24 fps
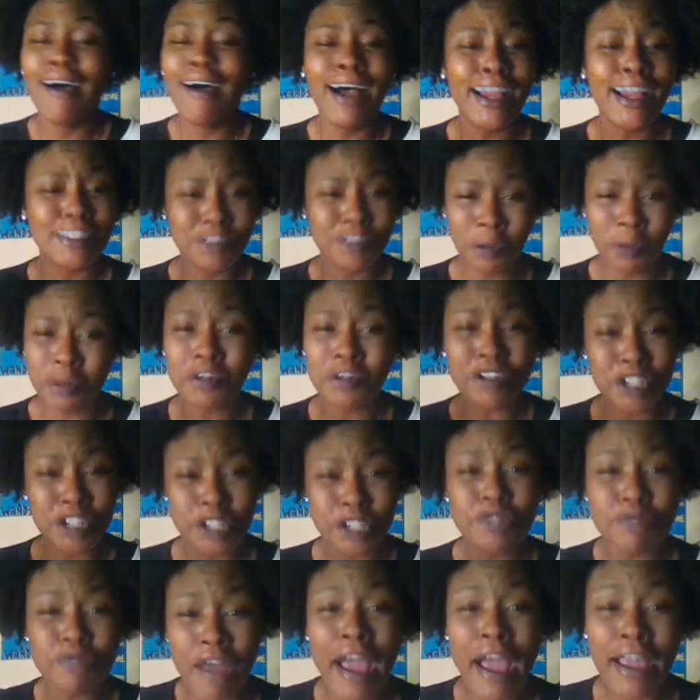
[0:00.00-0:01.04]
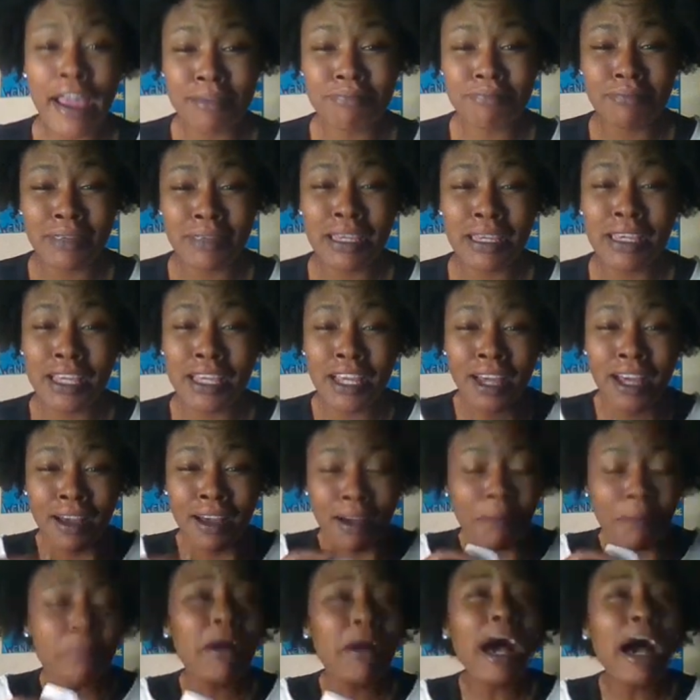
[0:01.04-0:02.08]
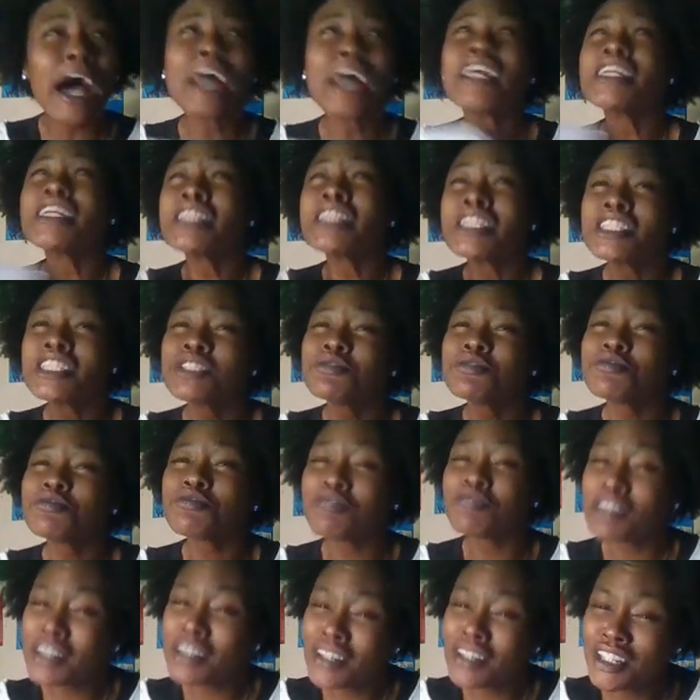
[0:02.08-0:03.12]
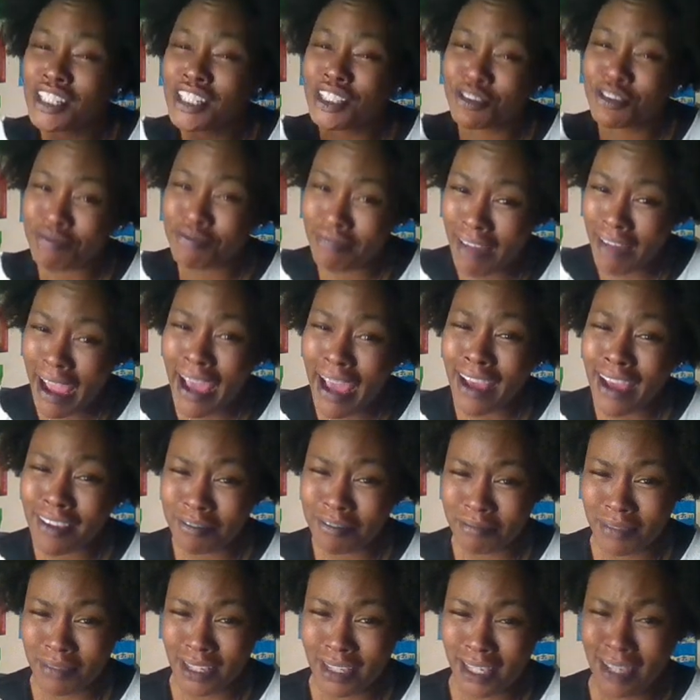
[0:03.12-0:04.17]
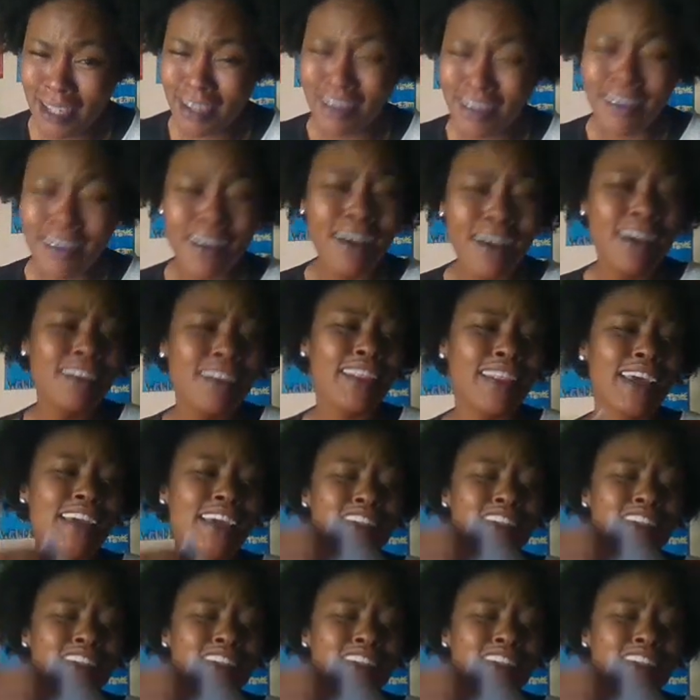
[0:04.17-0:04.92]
I told her to drag me. I didn't think she was really gonna drag me. Like,